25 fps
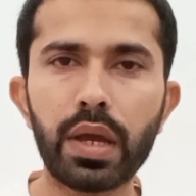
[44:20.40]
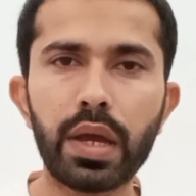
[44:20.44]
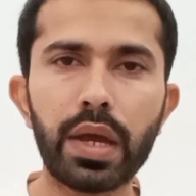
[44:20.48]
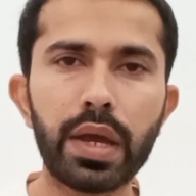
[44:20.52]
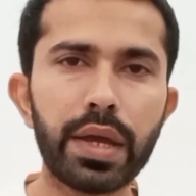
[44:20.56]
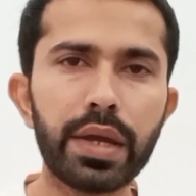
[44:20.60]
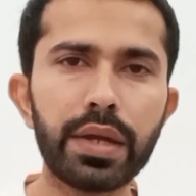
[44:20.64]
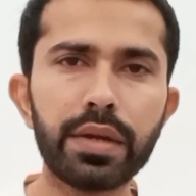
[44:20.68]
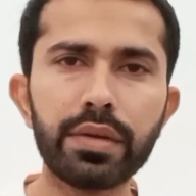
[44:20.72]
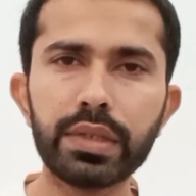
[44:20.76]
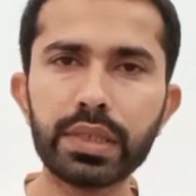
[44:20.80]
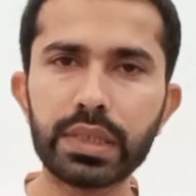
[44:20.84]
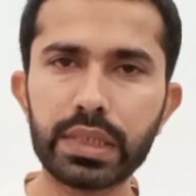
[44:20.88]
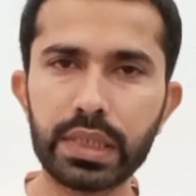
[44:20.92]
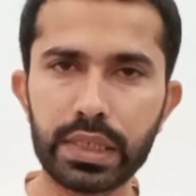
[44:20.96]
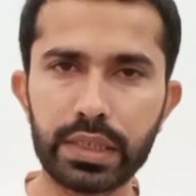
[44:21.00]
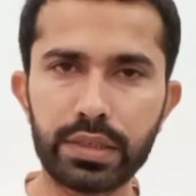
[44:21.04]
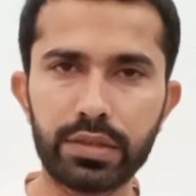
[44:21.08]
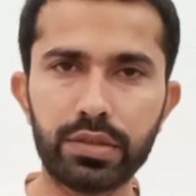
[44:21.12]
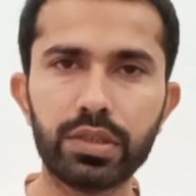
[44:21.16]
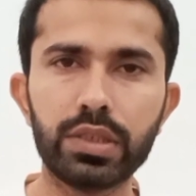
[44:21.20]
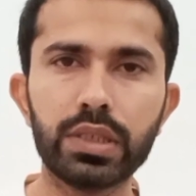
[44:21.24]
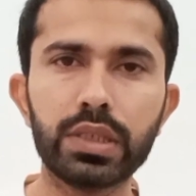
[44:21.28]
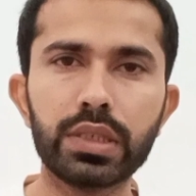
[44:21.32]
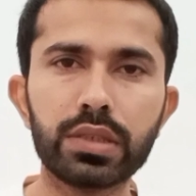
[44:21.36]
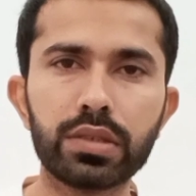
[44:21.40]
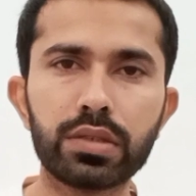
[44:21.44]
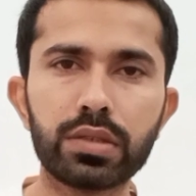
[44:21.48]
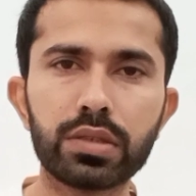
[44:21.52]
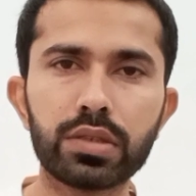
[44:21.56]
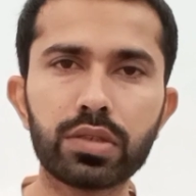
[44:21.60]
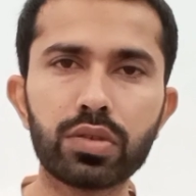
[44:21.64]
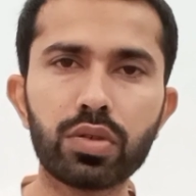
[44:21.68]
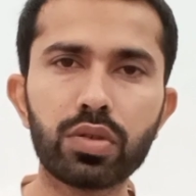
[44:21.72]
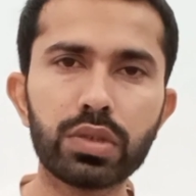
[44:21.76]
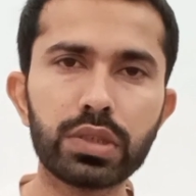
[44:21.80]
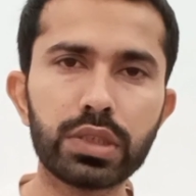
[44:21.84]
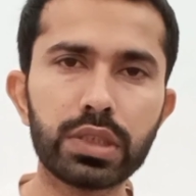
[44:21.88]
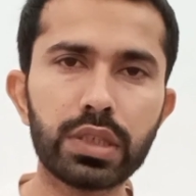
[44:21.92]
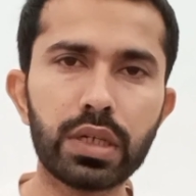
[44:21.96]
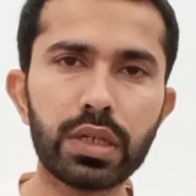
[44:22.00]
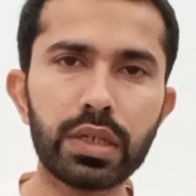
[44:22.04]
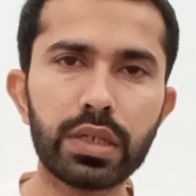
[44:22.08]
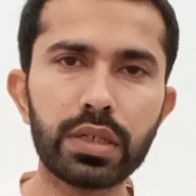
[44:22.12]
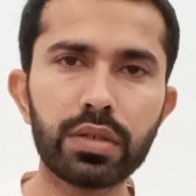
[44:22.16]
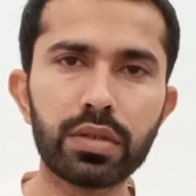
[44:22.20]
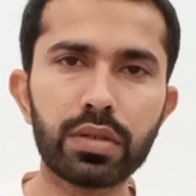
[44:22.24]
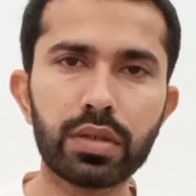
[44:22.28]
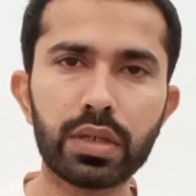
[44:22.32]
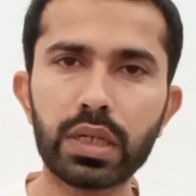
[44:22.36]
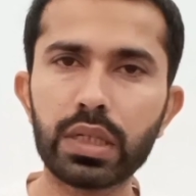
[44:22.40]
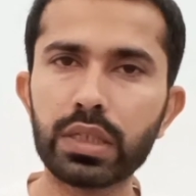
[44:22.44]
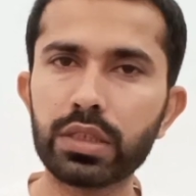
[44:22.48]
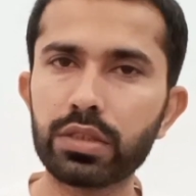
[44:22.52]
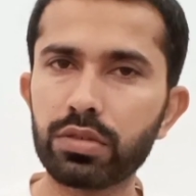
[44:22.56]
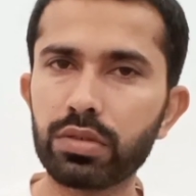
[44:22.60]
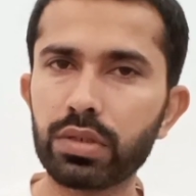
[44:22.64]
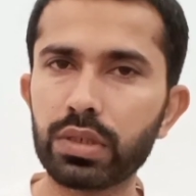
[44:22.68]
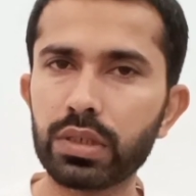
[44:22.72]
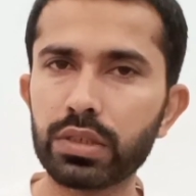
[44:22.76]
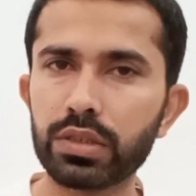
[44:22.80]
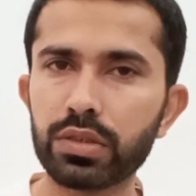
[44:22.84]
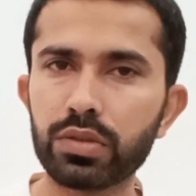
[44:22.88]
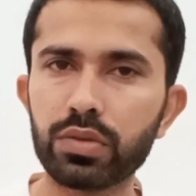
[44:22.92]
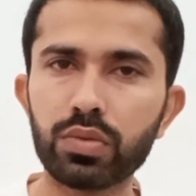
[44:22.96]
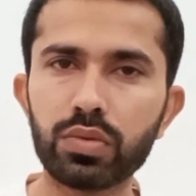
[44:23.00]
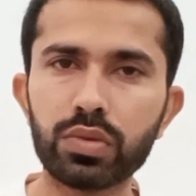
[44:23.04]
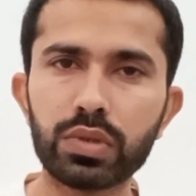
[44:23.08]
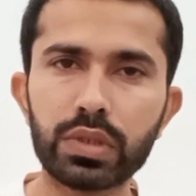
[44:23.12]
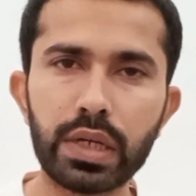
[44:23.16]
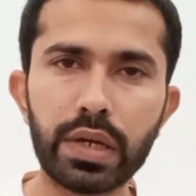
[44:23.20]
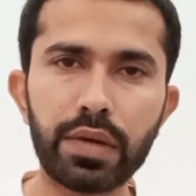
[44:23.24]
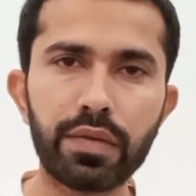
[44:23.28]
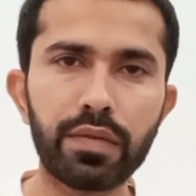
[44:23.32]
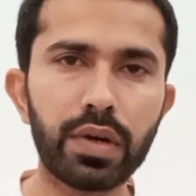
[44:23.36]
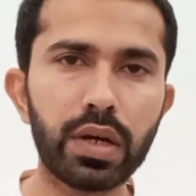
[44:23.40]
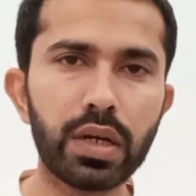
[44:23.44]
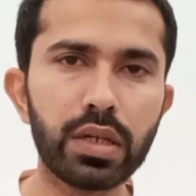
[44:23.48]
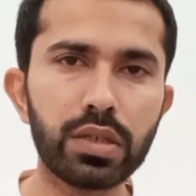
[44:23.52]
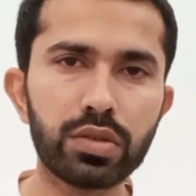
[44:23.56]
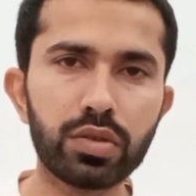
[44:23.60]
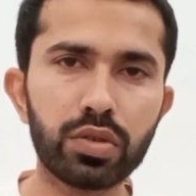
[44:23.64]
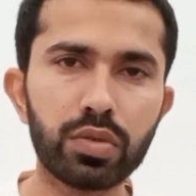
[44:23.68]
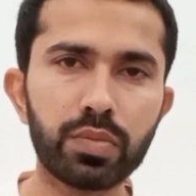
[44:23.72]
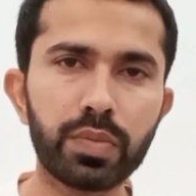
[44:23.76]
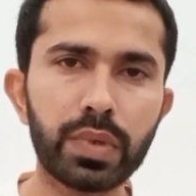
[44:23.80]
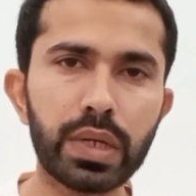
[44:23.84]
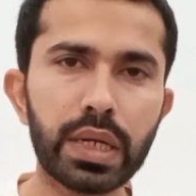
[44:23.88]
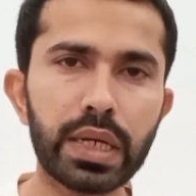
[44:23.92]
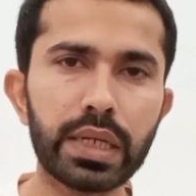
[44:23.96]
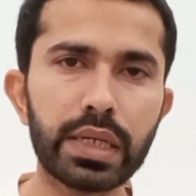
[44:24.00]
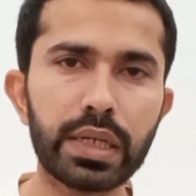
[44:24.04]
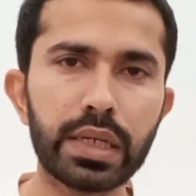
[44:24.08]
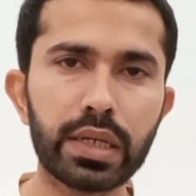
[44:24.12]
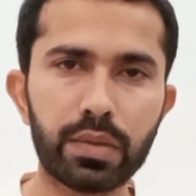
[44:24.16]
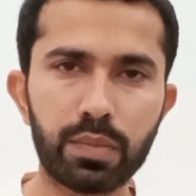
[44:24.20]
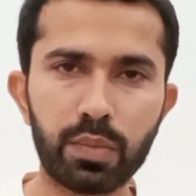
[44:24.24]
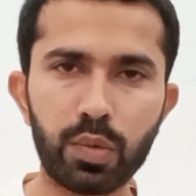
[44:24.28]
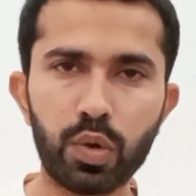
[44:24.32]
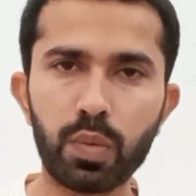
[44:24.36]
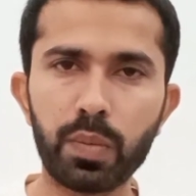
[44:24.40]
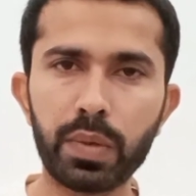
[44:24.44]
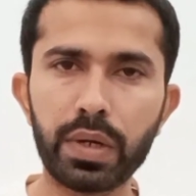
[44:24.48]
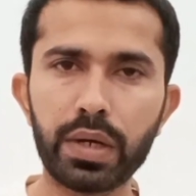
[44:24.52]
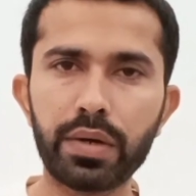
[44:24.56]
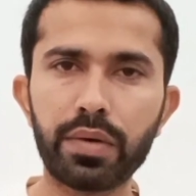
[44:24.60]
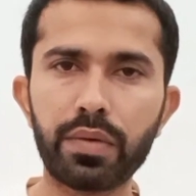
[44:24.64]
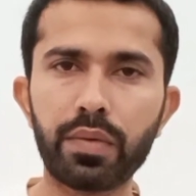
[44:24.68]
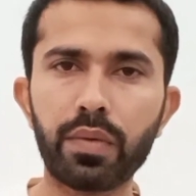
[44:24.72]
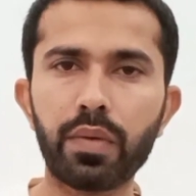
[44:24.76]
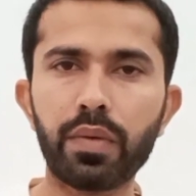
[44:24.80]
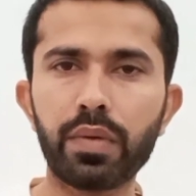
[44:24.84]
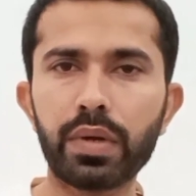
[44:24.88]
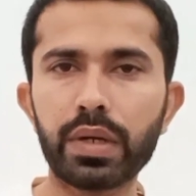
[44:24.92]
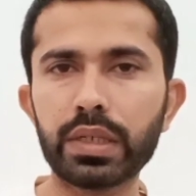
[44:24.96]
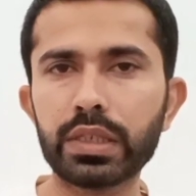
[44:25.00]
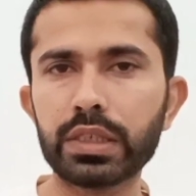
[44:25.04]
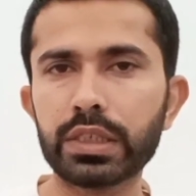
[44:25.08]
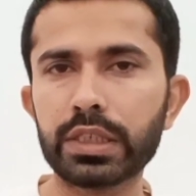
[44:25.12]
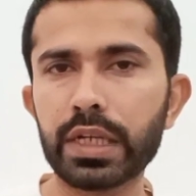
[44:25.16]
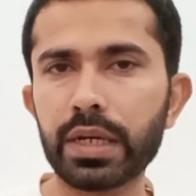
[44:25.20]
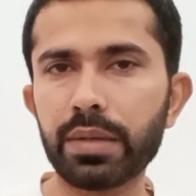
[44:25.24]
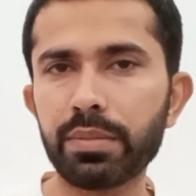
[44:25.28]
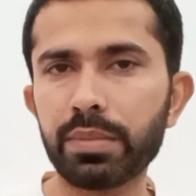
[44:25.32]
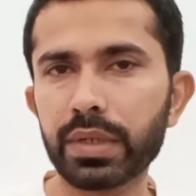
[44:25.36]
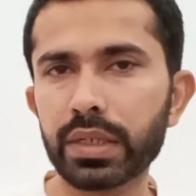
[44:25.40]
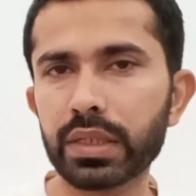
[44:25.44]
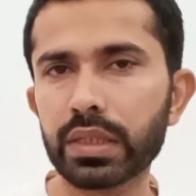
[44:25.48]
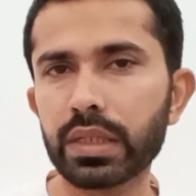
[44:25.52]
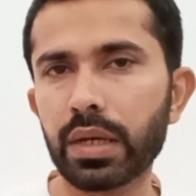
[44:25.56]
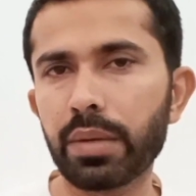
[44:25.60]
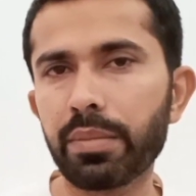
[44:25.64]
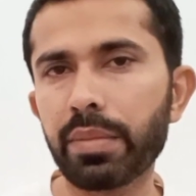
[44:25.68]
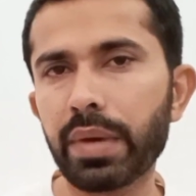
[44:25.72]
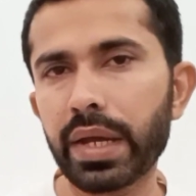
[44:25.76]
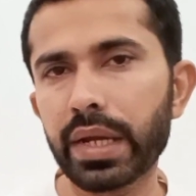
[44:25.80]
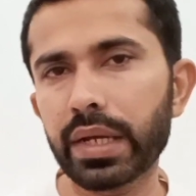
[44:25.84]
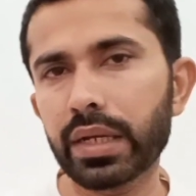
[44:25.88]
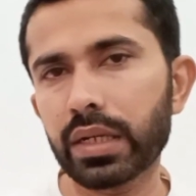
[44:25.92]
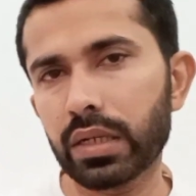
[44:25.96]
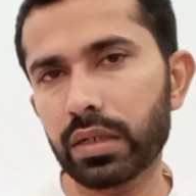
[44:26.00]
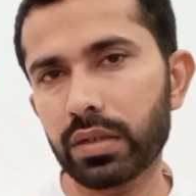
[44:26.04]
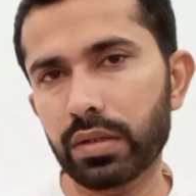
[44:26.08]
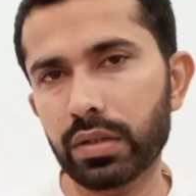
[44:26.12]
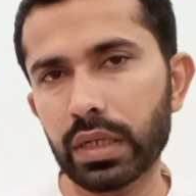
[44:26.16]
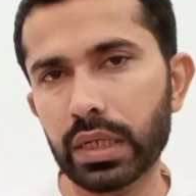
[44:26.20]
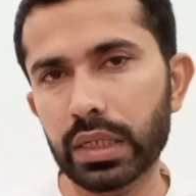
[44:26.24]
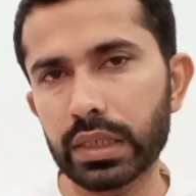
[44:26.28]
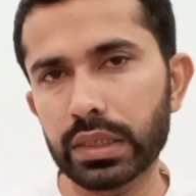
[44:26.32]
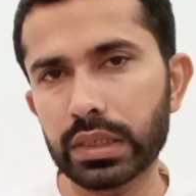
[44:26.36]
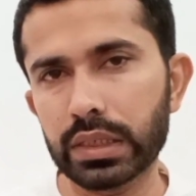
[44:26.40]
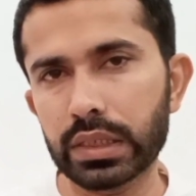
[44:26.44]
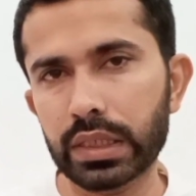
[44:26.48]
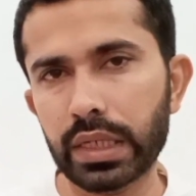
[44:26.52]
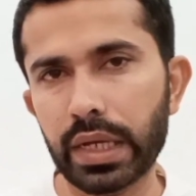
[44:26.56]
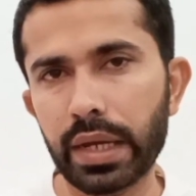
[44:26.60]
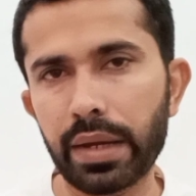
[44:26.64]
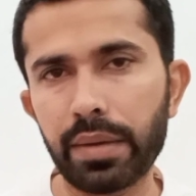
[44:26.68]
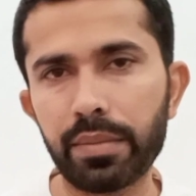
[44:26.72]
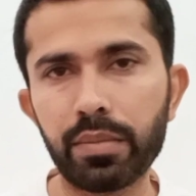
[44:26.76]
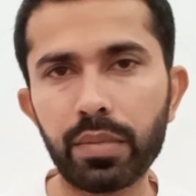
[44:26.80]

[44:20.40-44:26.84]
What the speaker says: In recent years, social and cultural issues have also played a prominent role in shaping the American landscape.